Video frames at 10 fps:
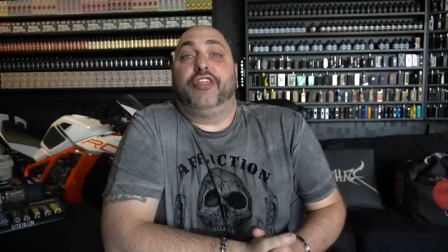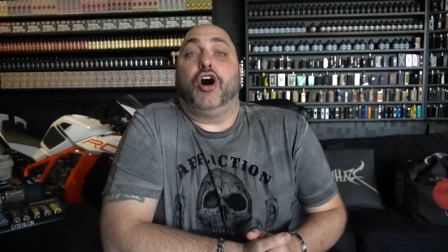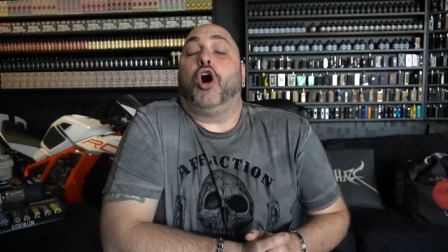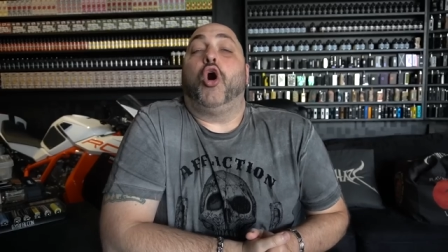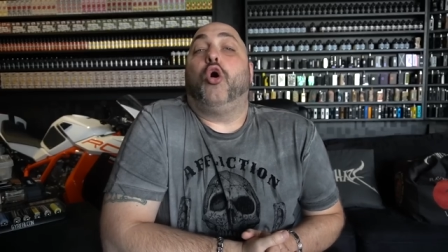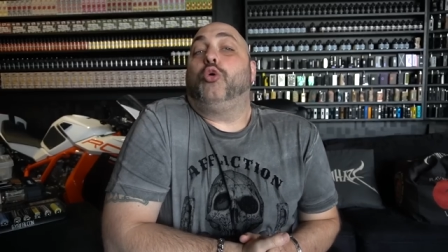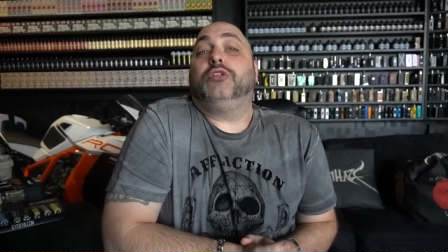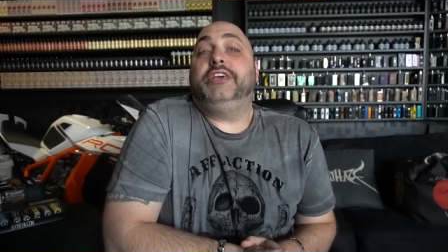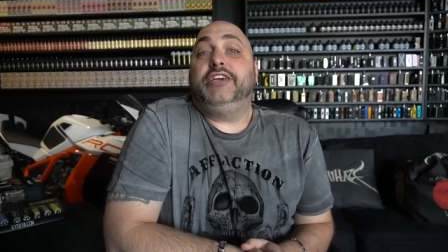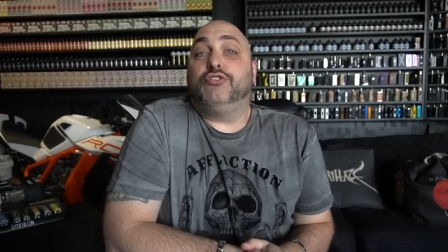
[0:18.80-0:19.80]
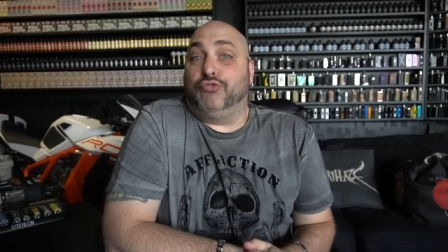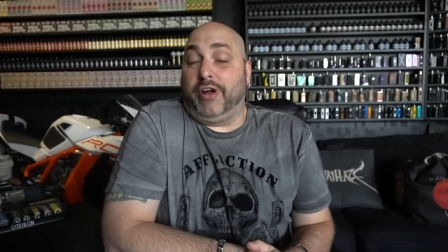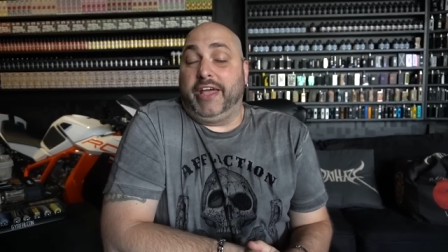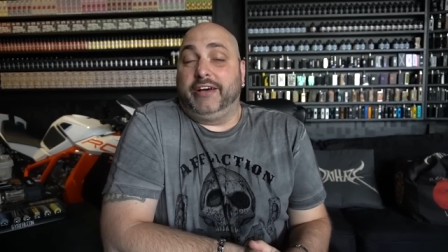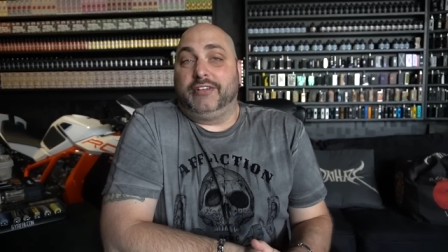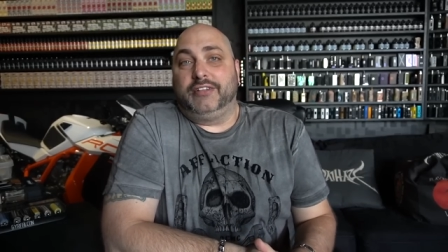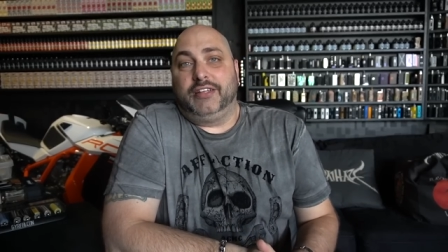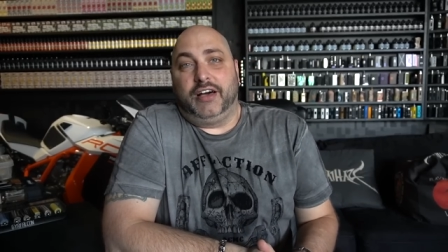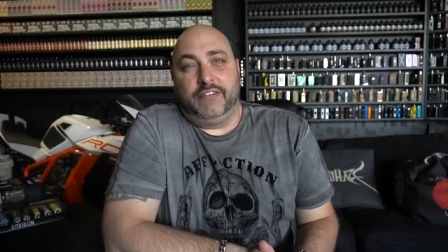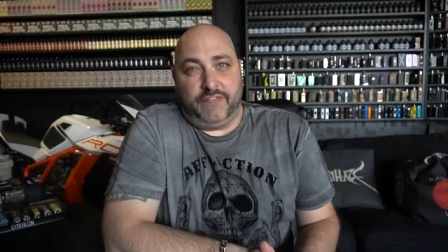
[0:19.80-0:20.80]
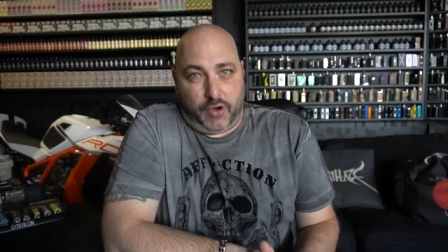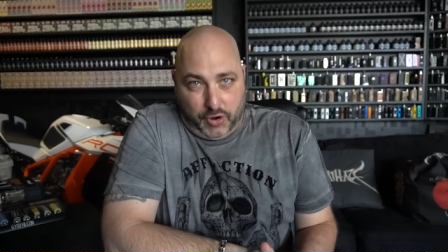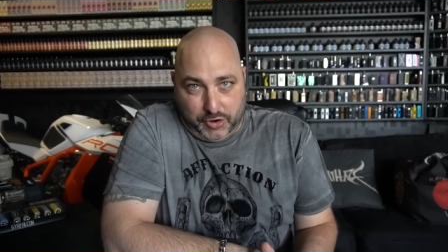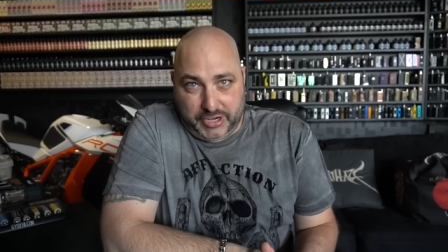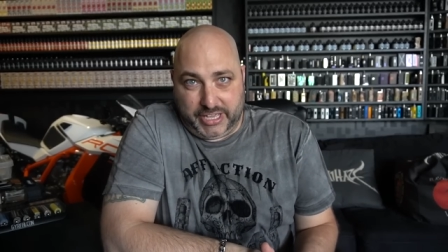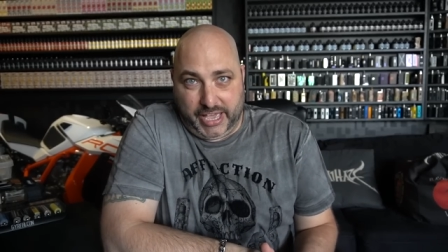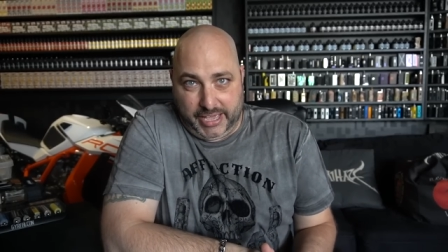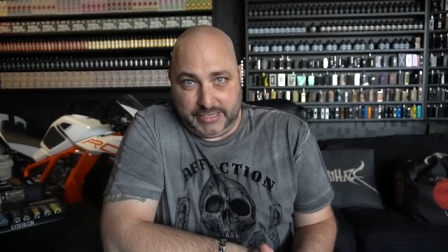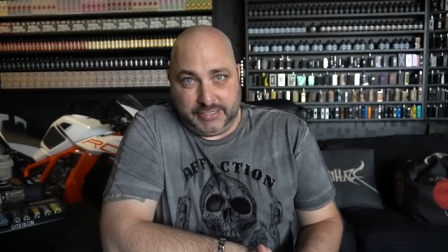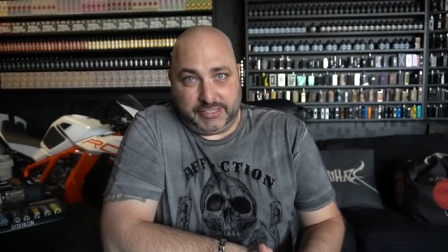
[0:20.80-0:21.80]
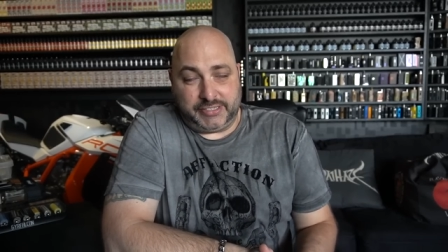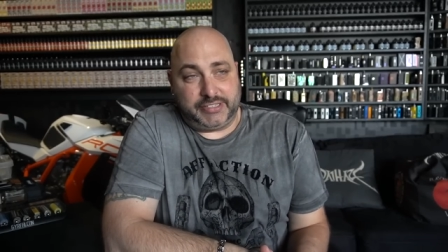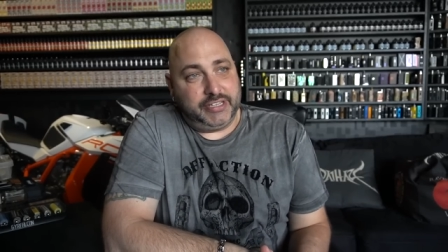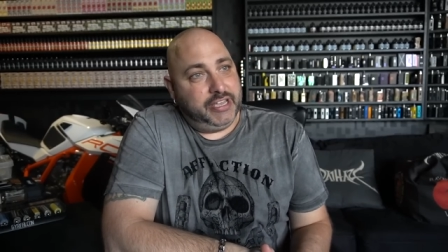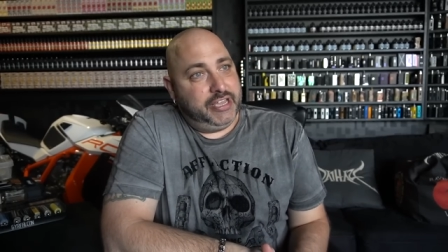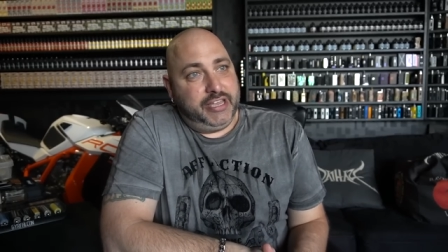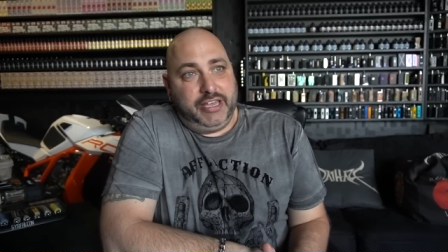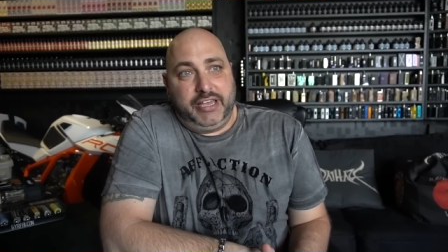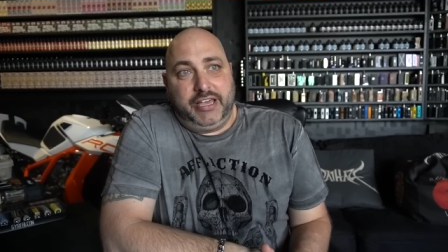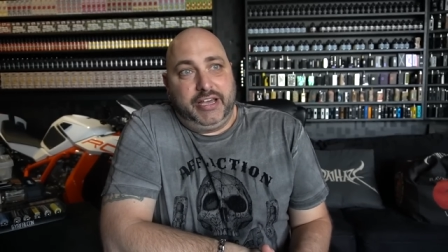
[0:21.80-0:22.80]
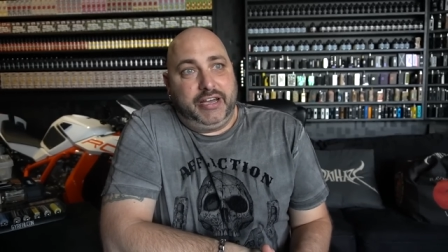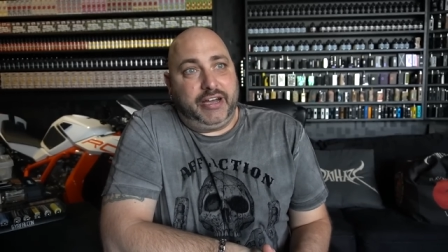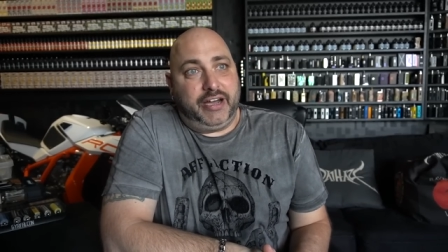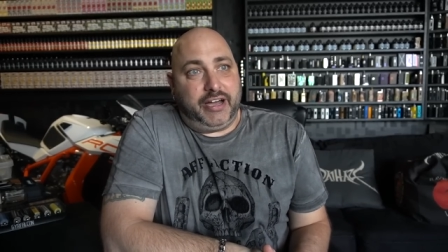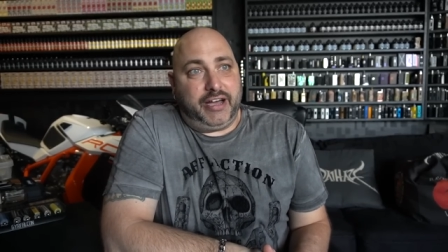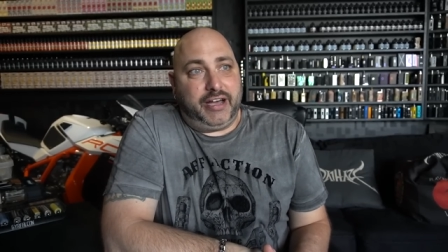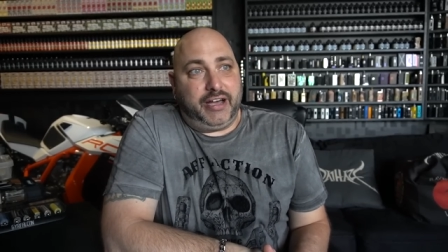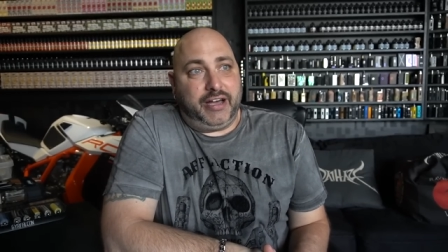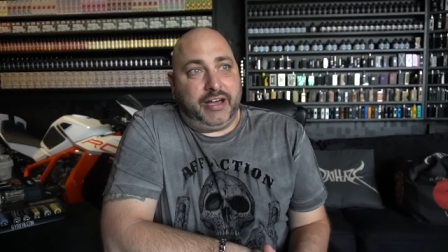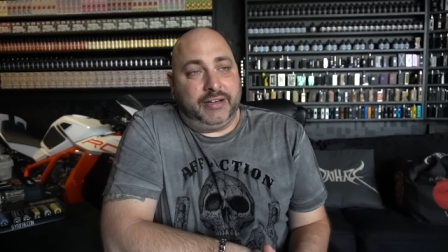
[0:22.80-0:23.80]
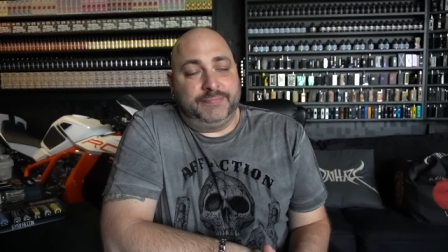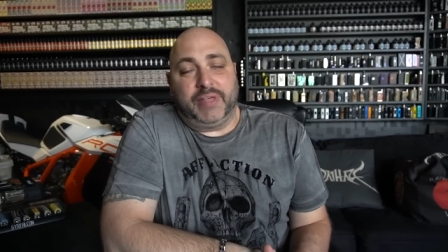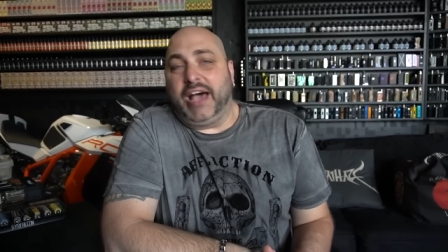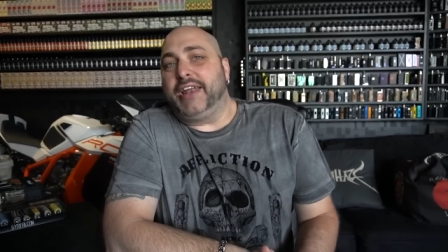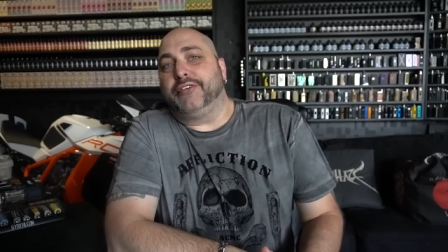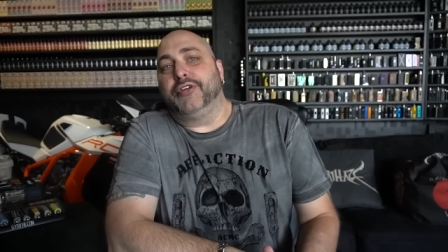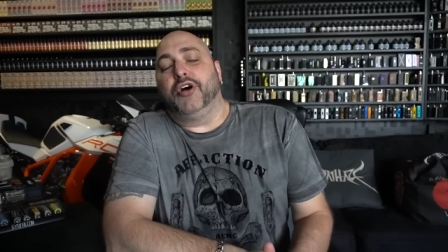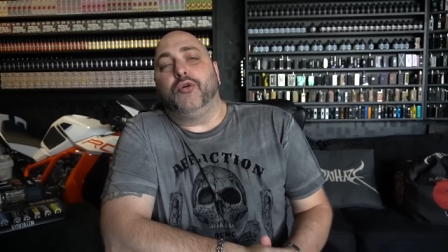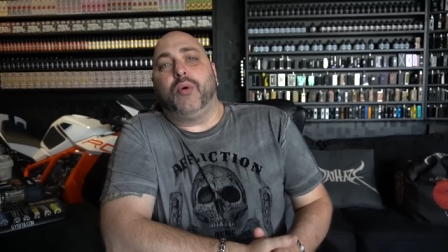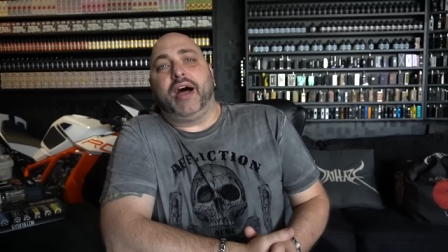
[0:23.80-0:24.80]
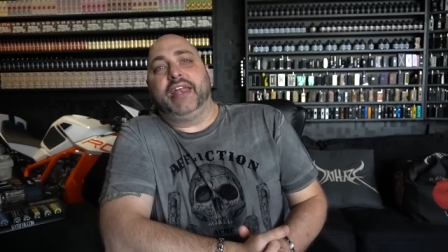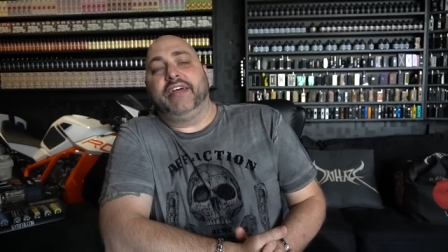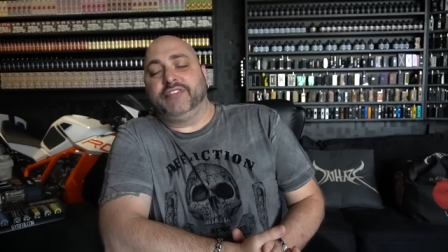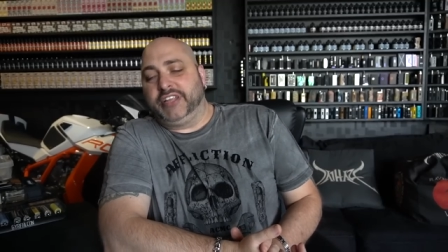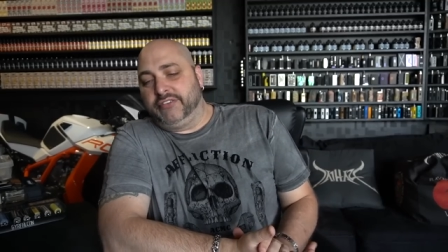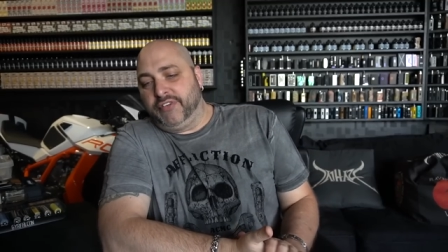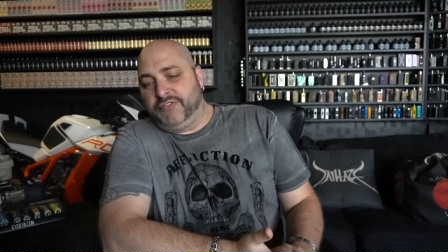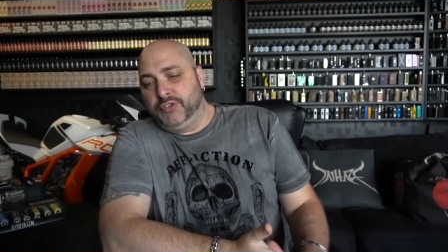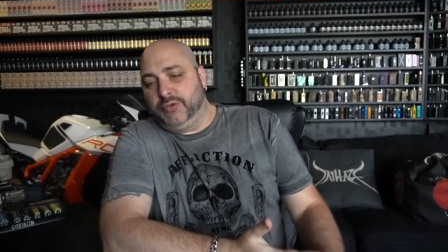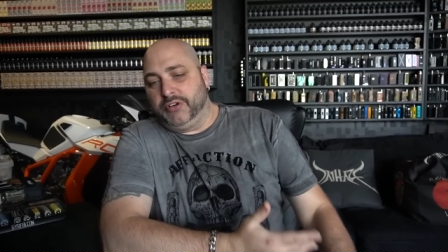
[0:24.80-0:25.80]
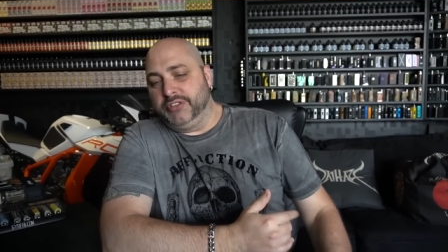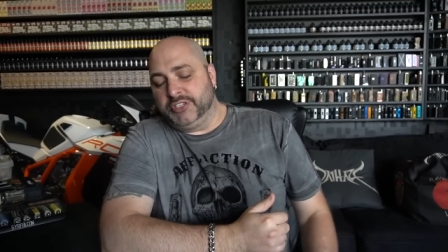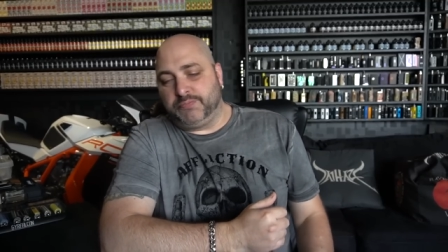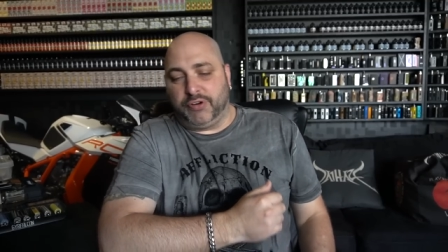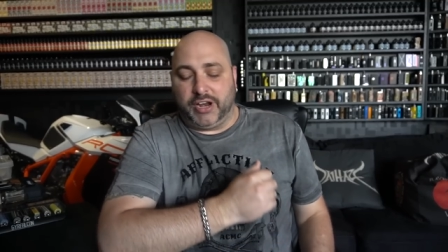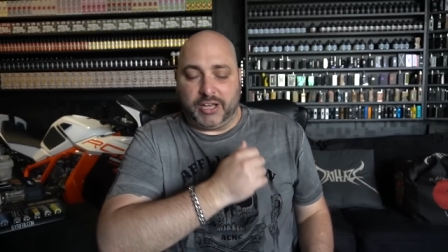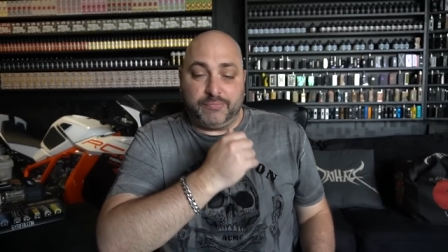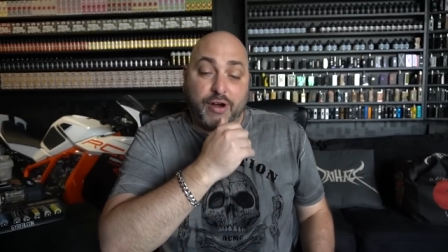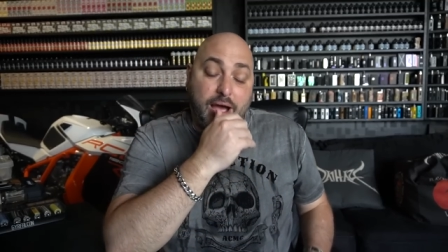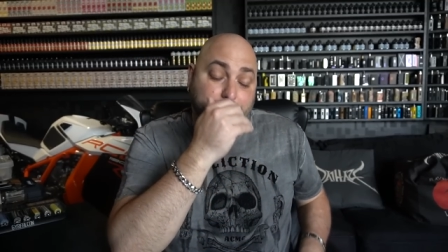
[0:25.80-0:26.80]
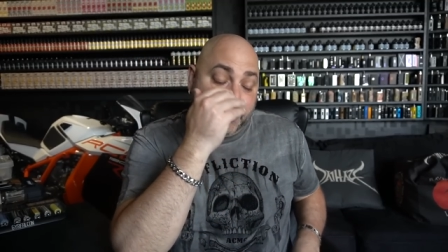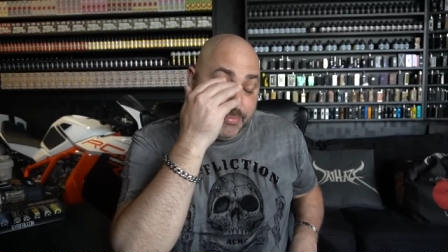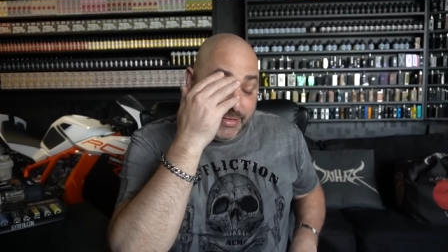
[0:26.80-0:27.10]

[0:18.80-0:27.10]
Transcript: the holy grail of RDAs. Uh, I don't know why I never did a review on this product. Probably